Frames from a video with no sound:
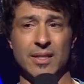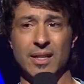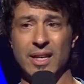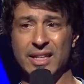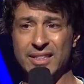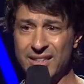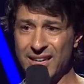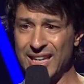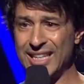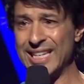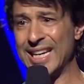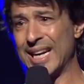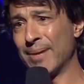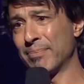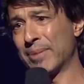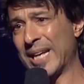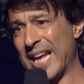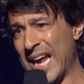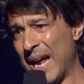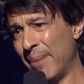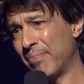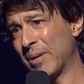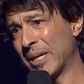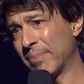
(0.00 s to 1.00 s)
in goddamn
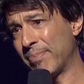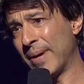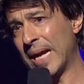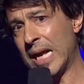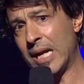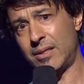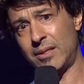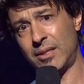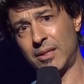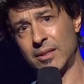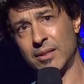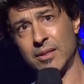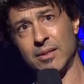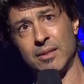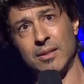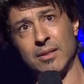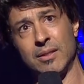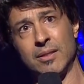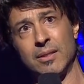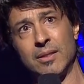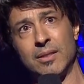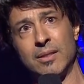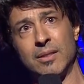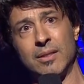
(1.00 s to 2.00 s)
camping pants?
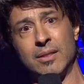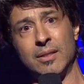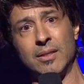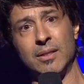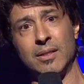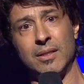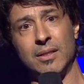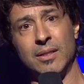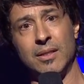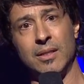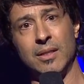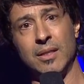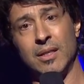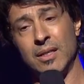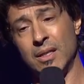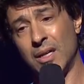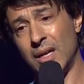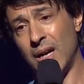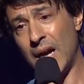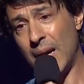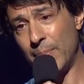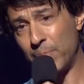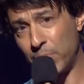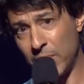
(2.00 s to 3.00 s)

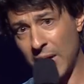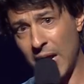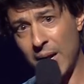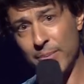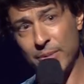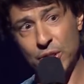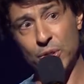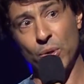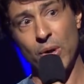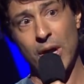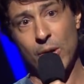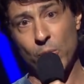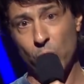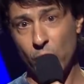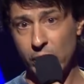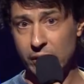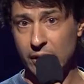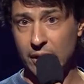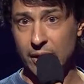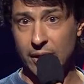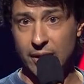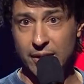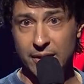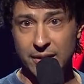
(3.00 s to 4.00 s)
I promise you I
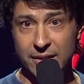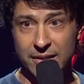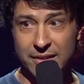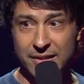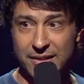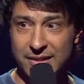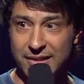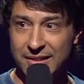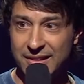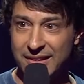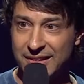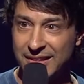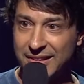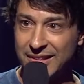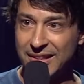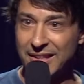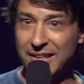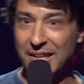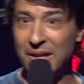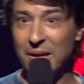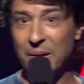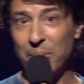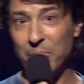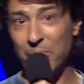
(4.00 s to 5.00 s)
wouldn't.
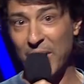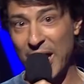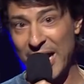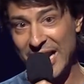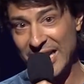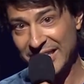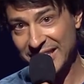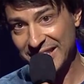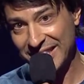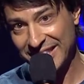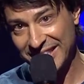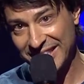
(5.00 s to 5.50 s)
But